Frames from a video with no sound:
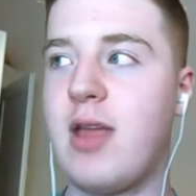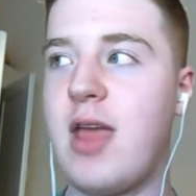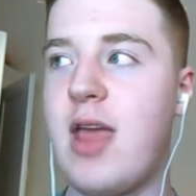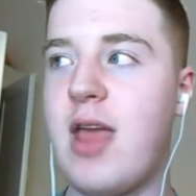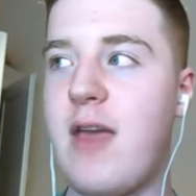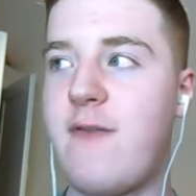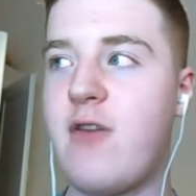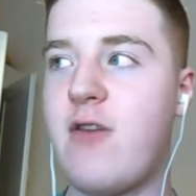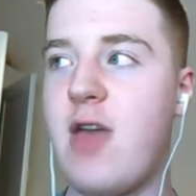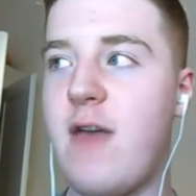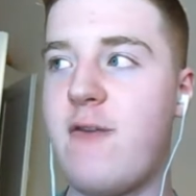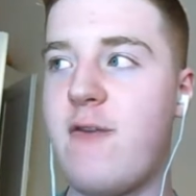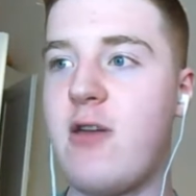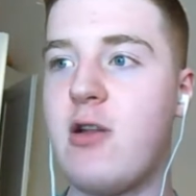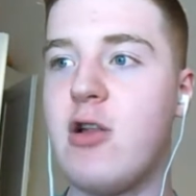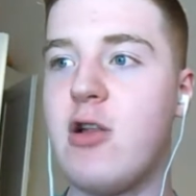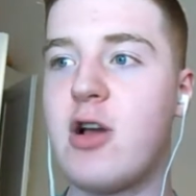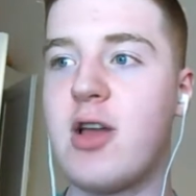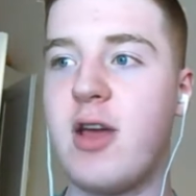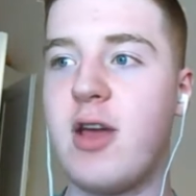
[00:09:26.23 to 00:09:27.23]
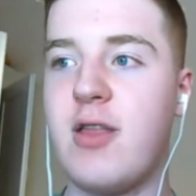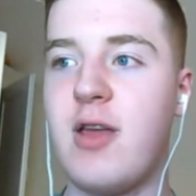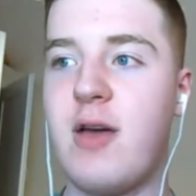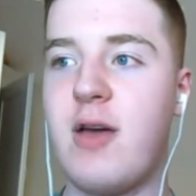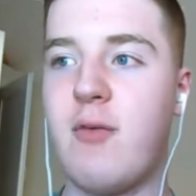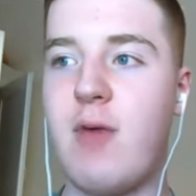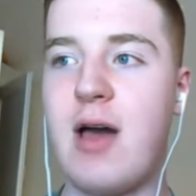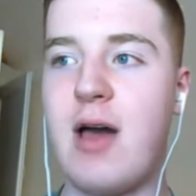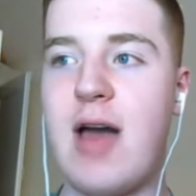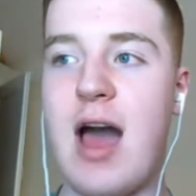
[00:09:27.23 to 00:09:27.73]
If you look at
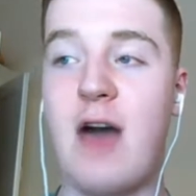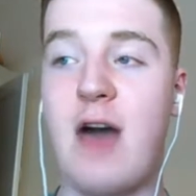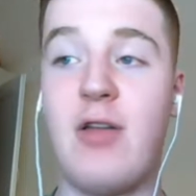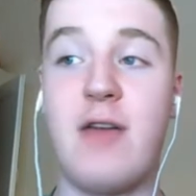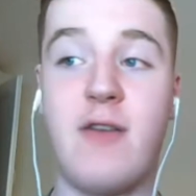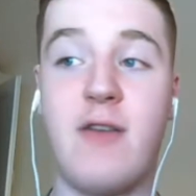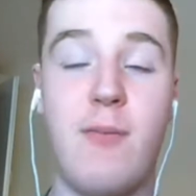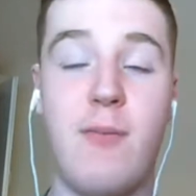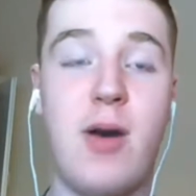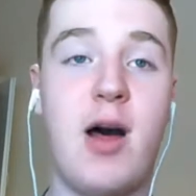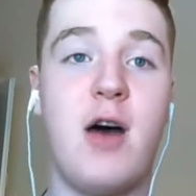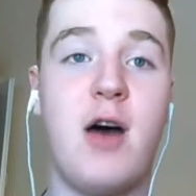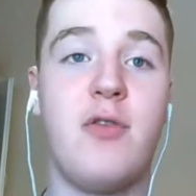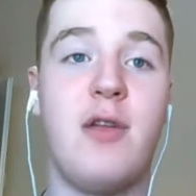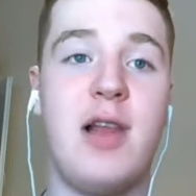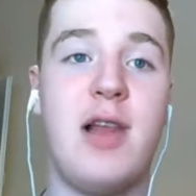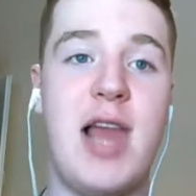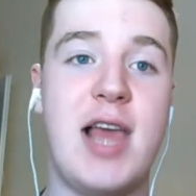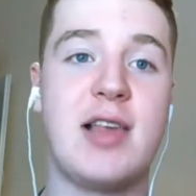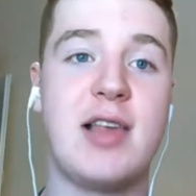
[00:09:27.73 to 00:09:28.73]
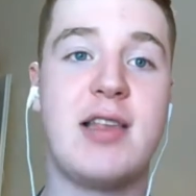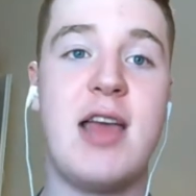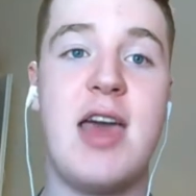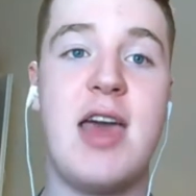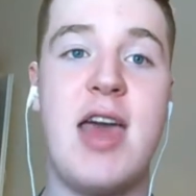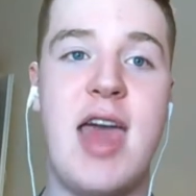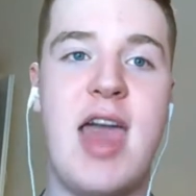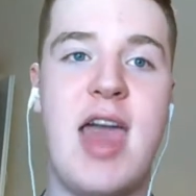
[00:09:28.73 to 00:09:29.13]
how they compiled the list,